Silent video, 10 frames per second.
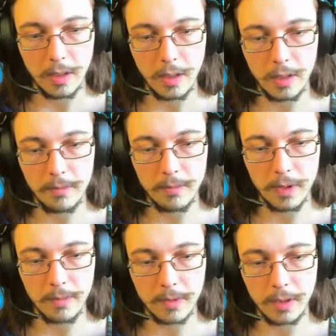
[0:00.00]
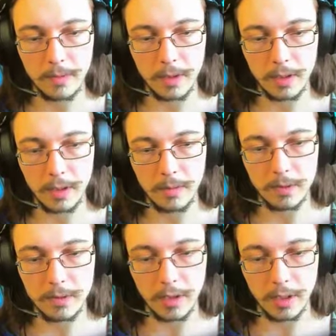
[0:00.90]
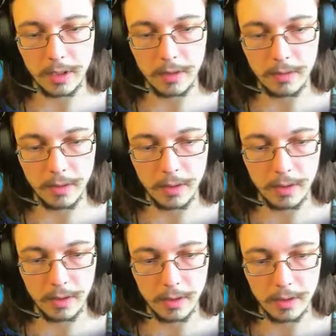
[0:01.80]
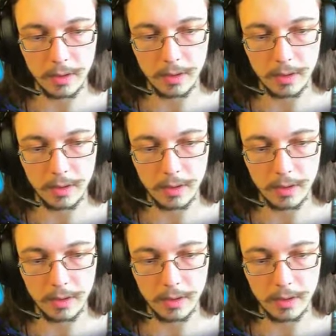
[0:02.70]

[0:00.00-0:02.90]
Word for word: I'm I'm coming. I'm trying. Okay.